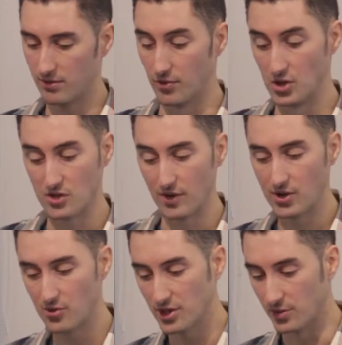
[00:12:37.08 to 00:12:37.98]
version of
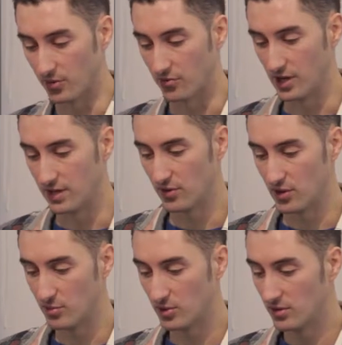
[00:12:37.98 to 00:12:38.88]
Android that was really
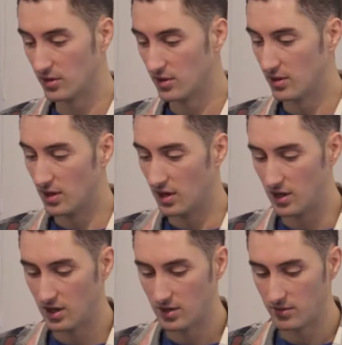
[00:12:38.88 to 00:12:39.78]
vulnerable.
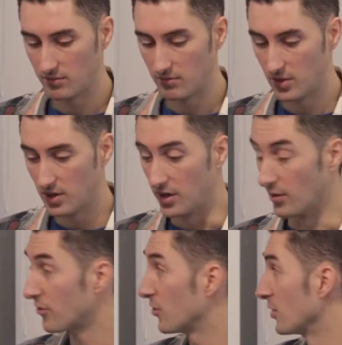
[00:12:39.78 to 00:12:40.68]

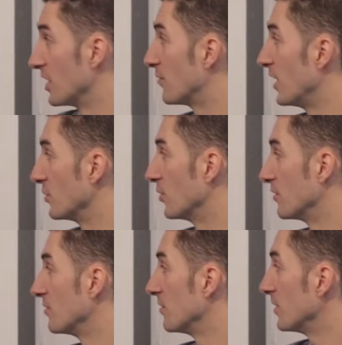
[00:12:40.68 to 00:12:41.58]
It's still if
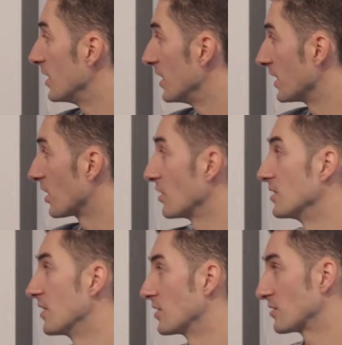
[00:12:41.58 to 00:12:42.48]
anyone
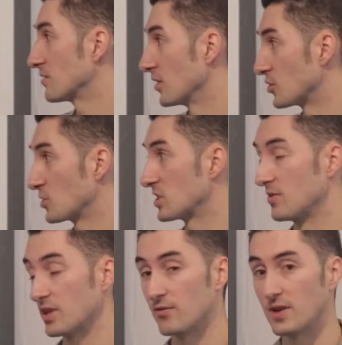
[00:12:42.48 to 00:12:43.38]
included those
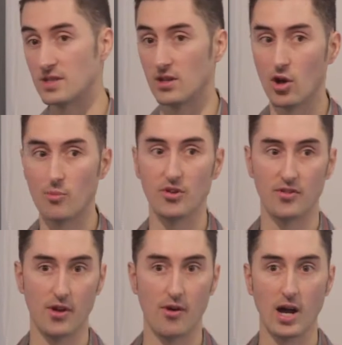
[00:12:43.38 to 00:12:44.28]
specific affected libraries
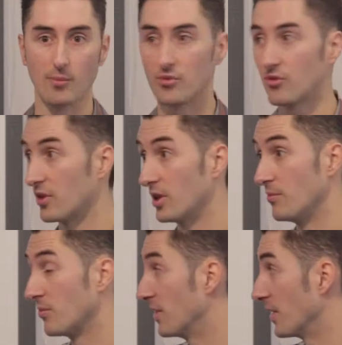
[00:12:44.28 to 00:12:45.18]
in their apps,
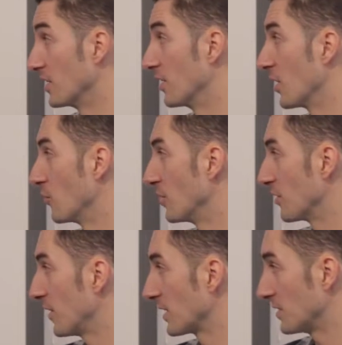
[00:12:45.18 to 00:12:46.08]
that they would be
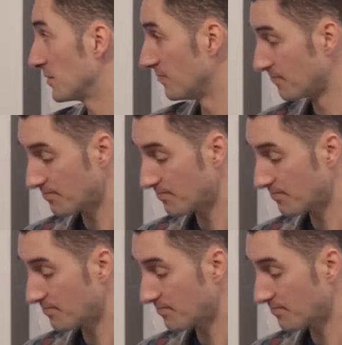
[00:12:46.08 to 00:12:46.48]
affected.